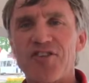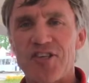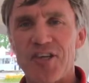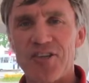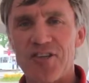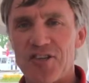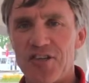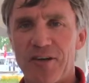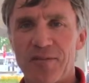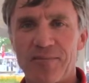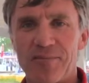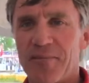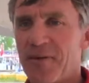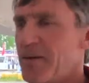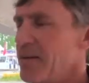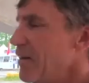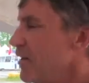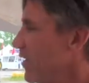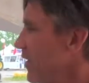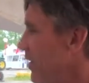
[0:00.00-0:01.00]
system.
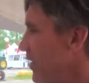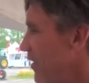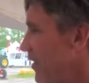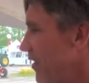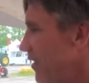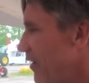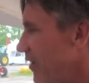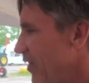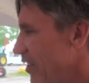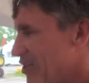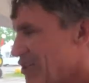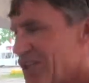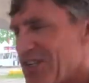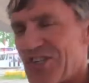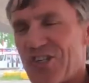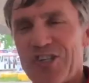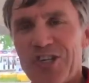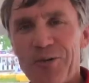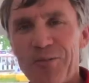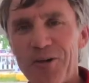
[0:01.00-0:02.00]
This is
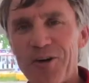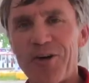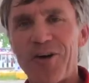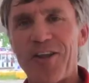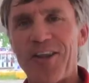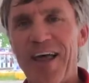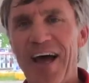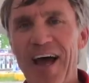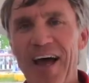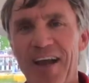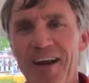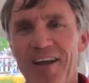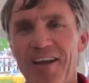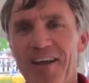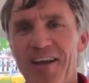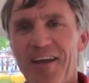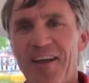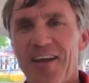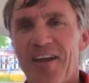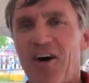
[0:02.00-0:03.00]
similar to that,
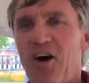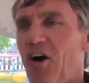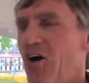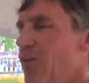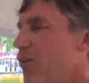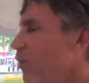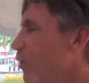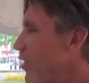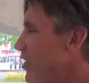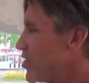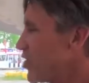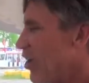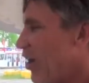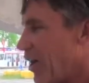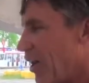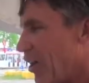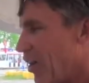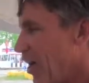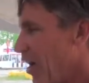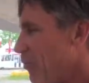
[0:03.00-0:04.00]
although it's
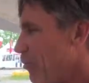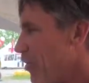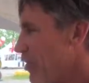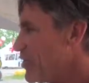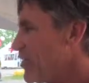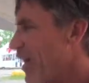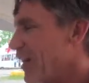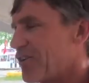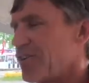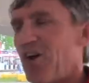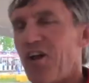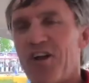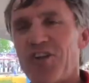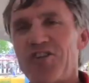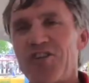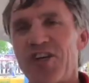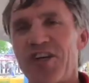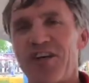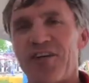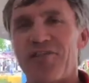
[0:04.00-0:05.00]
got a lot more
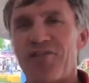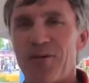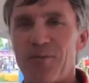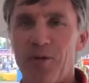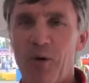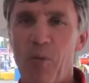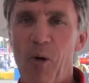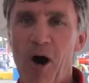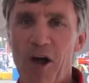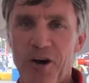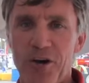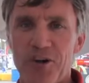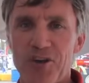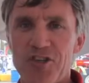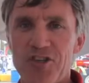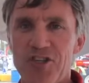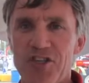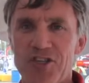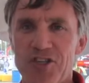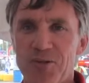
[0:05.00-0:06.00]
technology in it from the monitor
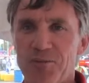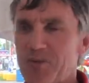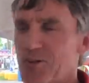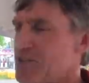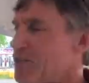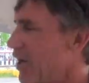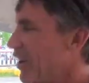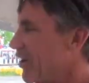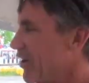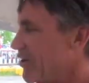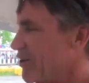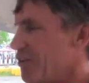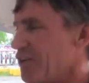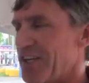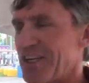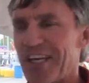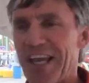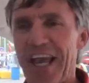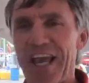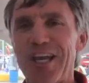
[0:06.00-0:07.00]
system to tell it to
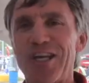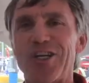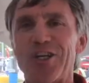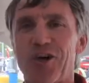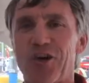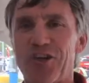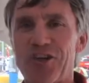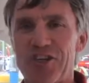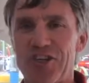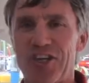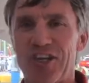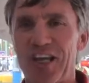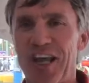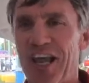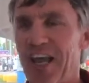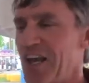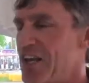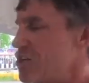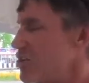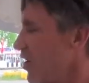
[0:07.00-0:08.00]
engage or
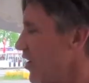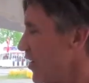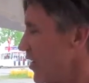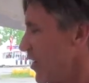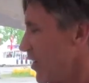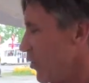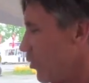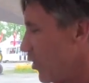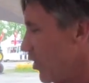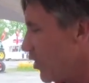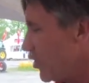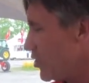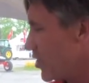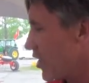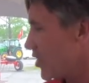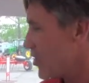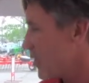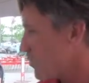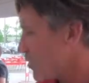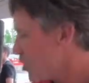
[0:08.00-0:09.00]
disengage. We're
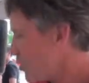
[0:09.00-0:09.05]
using some